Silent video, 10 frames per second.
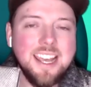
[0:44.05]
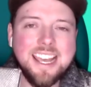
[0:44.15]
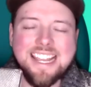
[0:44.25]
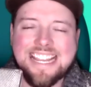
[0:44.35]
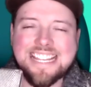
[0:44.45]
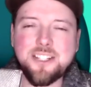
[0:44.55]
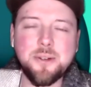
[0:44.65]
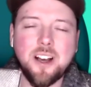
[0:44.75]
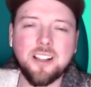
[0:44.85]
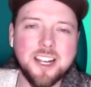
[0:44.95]
Eh, he's
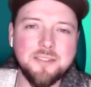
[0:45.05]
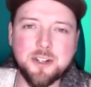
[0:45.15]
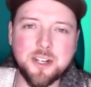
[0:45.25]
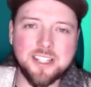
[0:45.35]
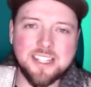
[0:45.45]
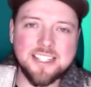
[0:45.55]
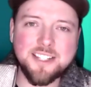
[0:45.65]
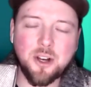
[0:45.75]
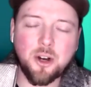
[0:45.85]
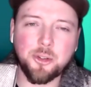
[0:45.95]
doing a lot of interesting things.
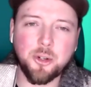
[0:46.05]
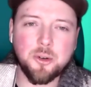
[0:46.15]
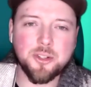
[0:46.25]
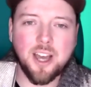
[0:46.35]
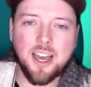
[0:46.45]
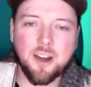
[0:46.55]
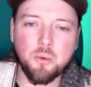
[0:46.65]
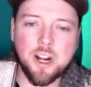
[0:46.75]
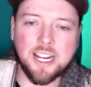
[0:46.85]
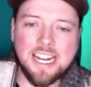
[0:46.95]
He's also uh,
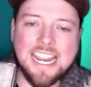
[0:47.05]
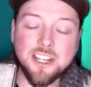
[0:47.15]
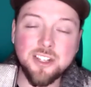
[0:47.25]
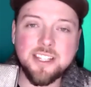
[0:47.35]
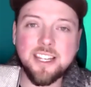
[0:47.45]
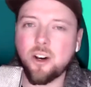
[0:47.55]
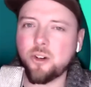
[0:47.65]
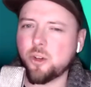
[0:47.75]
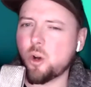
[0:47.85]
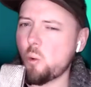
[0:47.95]
running an agency
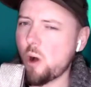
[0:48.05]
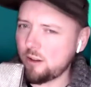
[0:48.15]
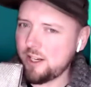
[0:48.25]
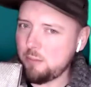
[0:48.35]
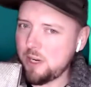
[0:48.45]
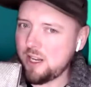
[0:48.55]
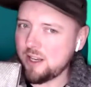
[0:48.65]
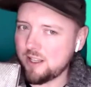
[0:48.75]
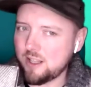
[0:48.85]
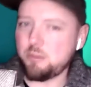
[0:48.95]
called Koality Media,
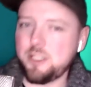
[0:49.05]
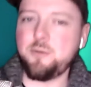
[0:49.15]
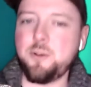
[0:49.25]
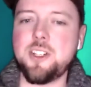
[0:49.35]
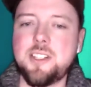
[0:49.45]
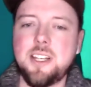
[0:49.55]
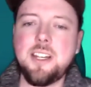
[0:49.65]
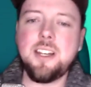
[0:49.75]
I, I believe we just said.